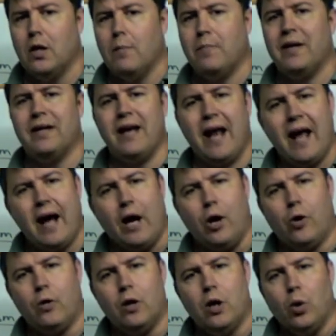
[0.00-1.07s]
But
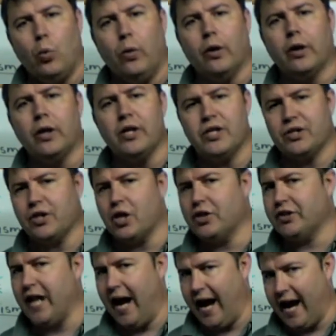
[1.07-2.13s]
now we're going to start
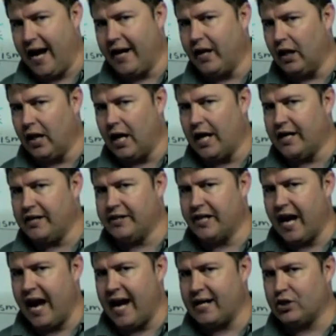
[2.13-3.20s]
to analyze
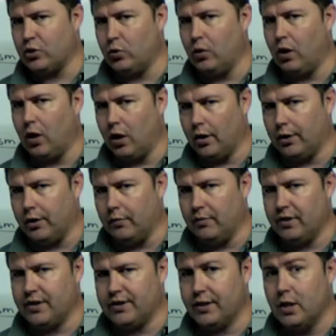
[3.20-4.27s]
actual
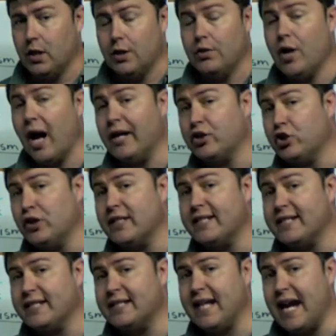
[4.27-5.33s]
arguments. Not just
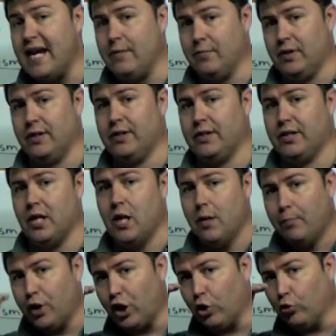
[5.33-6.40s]
statements,
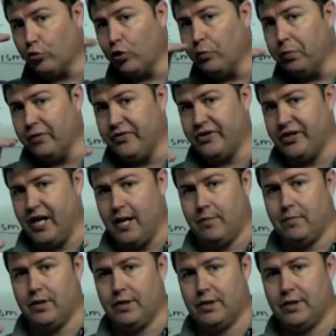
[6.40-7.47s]
but a group of
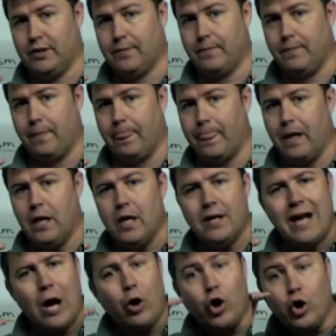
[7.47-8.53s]
statements.
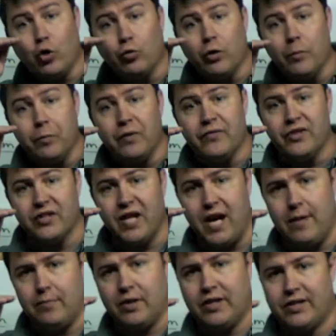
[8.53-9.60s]
Now, a group of
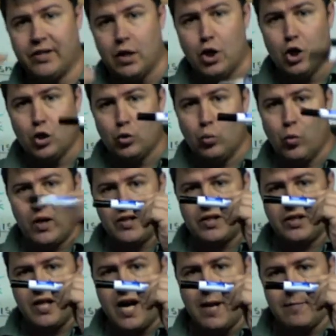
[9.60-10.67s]
statements, one
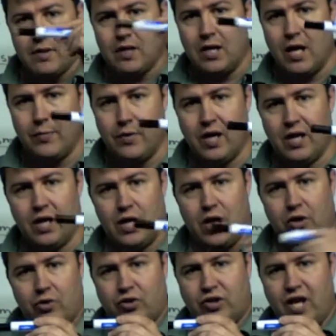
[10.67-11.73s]
statement and then
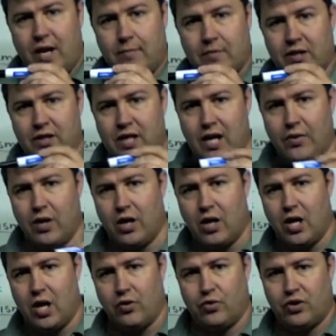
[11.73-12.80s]
another statement and then
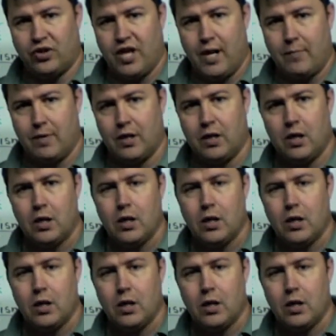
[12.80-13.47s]
another statement,